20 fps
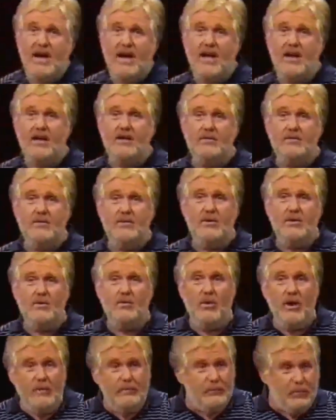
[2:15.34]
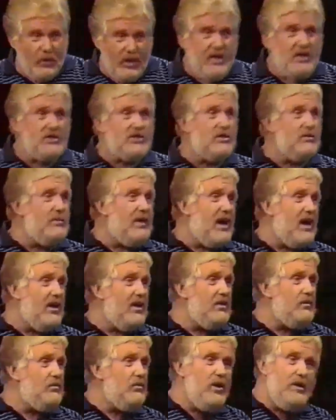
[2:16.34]
about it, we preached
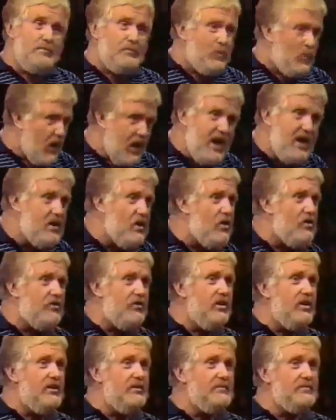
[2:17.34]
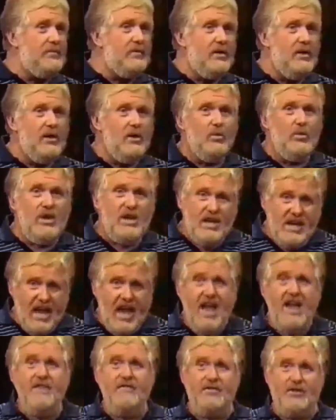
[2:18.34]
about it, we prayed over it, we
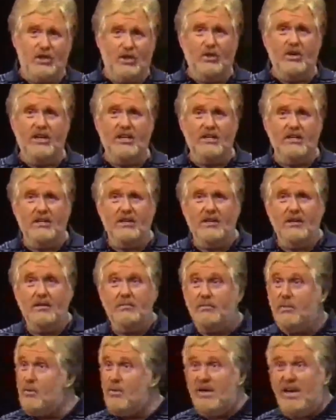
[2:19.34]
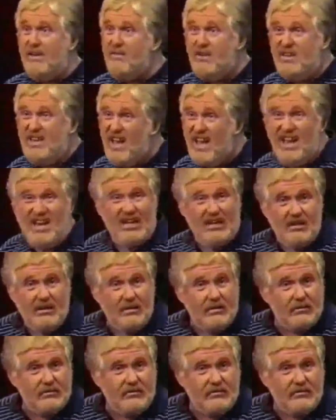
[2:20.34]
gave to it, but we never did it.